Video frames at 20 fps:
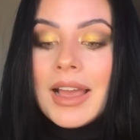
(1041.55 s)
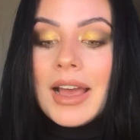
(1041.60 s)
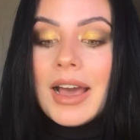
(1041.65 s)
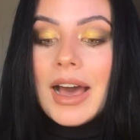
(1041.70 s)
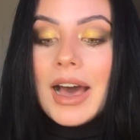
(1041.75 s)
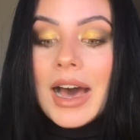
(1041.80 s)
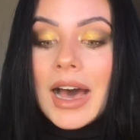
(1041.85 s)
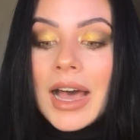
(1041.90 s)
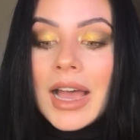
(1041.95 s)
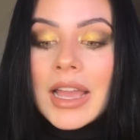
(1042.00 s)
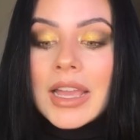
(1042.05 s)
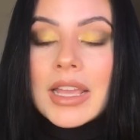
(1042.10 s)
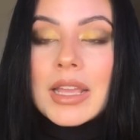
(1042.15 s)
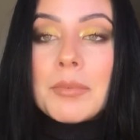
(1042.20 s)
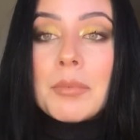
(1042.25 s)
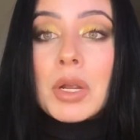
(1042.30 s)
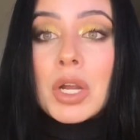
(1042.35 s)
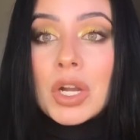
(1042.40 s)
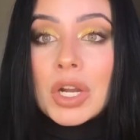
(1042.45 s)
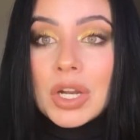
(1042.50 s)
I
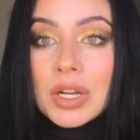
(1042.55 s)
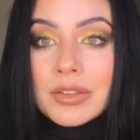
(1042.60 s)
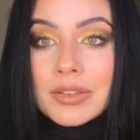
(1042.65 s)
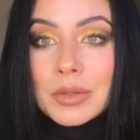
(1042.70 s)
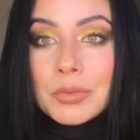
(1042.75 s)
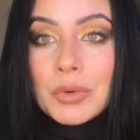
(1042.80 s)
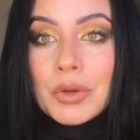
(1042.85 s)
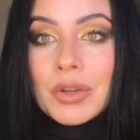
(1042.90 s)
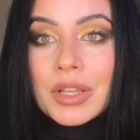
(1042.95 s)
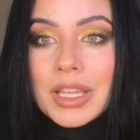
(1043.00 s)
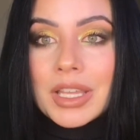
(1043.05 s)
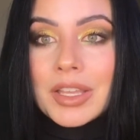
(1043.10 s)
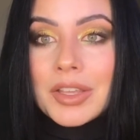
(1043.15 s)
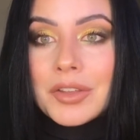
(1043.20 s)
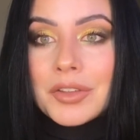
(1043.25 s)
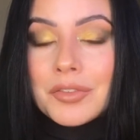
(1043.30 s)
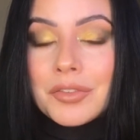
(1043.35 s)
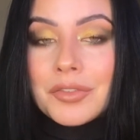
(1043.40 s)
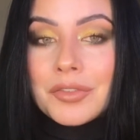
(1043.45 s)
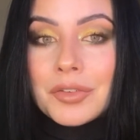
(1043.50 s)
personally will
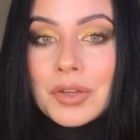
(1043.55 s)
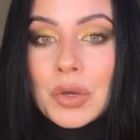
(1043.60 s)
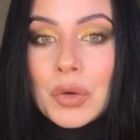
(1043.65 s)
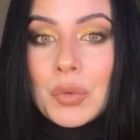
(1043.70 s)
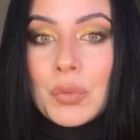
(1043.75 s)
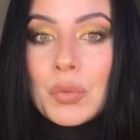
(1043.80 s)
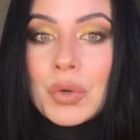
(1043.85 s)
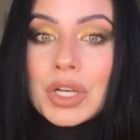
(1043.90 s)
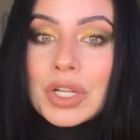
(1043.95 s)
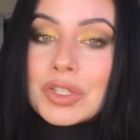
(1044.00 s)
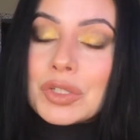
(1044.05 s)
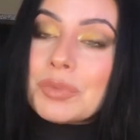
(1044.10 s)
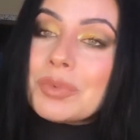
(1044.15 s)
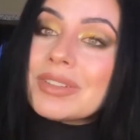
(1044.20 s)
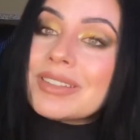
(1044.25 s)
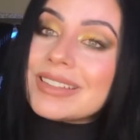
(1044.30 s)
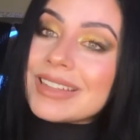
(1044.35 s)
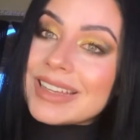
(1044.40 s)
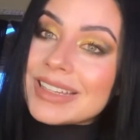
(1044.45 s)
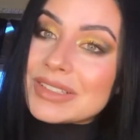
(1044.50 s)
give
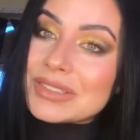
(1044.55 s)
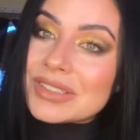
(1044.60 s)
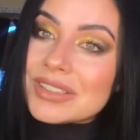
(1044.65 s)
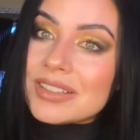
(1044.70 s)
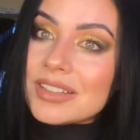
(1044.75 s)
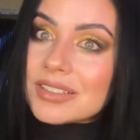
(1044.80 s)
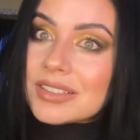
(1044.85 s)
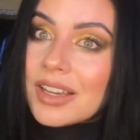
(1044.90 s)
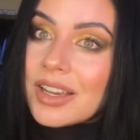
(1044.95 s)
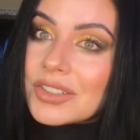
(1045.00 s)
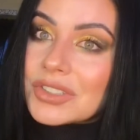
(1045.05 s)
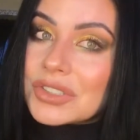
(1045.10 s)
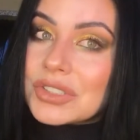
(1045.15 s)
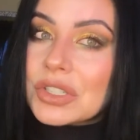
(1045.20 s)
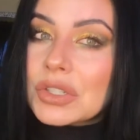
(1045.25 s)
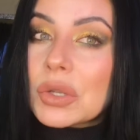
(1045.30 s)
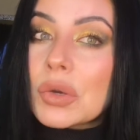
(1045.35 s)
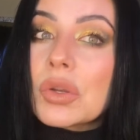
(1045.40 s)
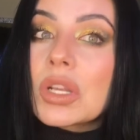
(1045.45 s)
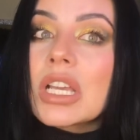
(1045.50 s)
100% to Natasha
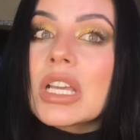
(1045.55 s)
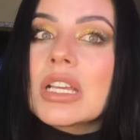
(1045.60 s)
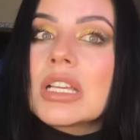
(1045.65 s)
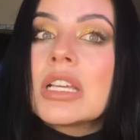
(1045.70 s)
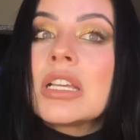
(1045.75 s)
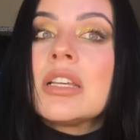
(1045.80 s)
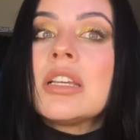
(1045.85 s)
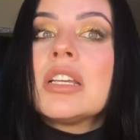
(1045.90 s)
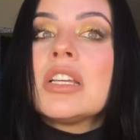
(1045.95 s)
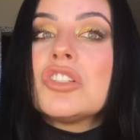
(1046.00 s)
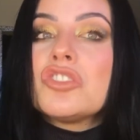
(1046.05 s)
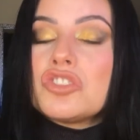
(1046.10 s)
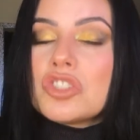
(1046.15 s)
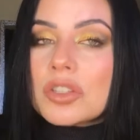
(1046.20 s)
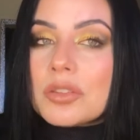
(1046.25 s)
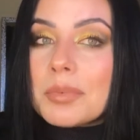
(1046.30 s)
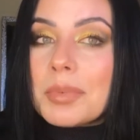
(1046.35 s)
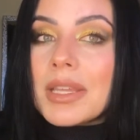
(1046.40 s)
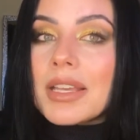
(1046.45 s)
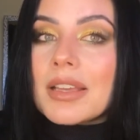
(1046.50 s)
Denona just
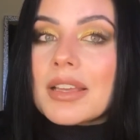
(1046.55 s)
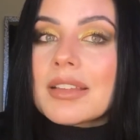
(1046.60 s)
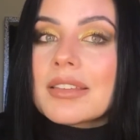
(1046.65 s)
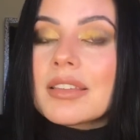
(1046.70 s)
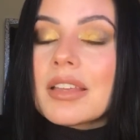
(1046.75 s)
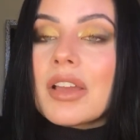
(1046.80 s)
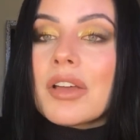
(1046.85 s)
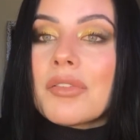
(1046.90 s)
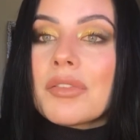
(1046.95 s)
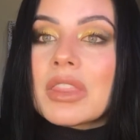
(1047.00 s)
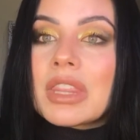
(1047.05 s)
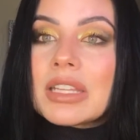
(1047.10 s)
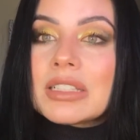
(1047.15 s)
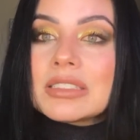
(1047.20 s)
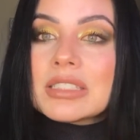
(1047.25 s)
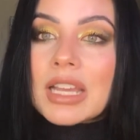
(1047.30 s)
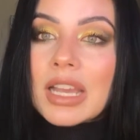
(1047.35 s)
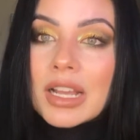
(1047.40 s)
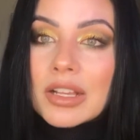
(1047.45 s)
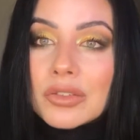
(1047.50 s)
because of the
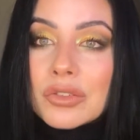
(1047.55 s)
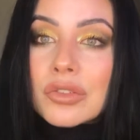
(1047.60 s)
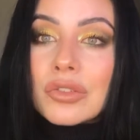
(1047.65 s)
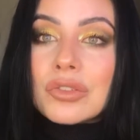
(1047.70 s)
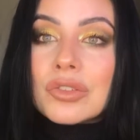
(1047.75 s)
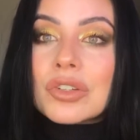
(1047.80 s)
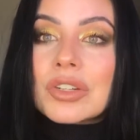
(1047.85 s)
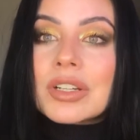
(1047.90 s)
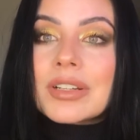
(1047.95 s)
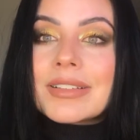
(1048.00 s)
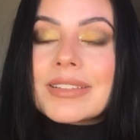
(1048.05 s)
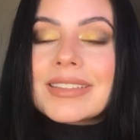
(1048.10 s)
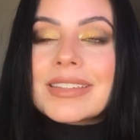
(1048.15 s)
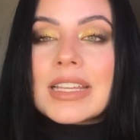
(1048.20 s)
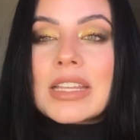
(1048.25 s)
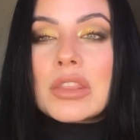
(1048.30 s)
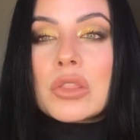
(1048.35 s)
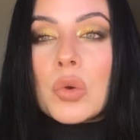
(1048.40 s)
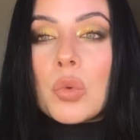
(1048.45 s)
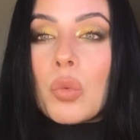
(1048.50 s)
textures
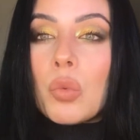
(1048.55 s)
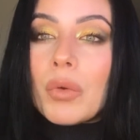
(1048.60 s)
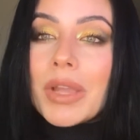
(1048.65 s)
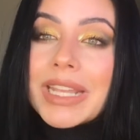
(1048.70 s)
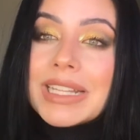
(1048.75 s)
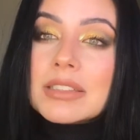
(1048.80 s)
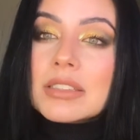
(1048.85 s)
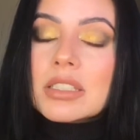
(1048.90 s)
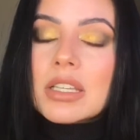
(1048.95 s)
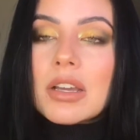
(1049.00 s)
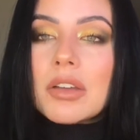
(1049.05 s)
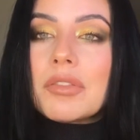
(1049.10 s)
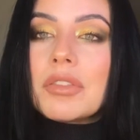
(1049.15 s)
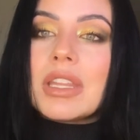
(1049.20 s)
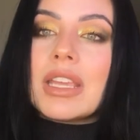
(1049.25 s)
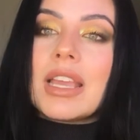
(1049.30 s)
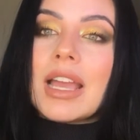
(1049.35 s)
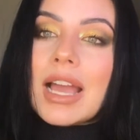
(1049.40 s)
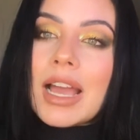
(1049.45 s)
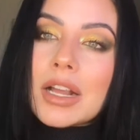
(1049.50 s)
and the weight of
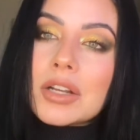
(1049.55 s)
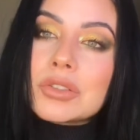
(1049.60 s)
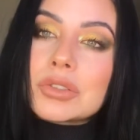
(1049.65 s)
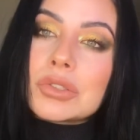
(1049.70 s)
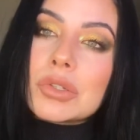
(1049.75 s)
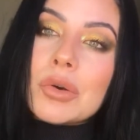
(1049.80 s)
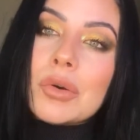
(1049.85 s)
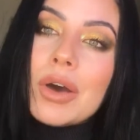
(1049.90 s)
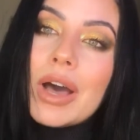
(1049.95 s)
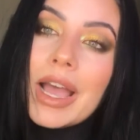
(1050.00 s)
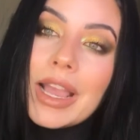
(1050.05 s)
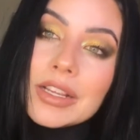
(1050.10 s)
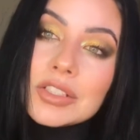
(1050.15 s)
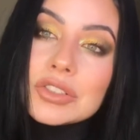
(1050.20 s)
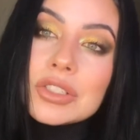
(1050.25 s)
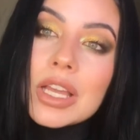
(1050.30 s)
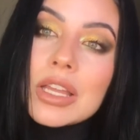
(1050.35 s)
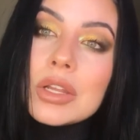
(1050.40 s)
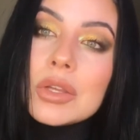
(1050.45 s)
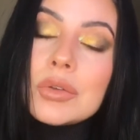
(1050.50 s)
the actual
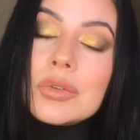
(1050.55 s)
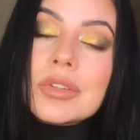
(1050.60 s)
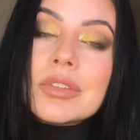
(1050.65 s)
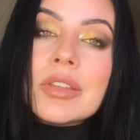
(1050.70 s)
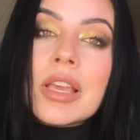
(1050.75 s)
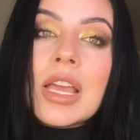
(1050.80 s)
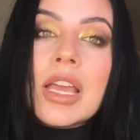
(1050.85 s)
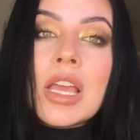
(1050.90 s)
eyeshadows.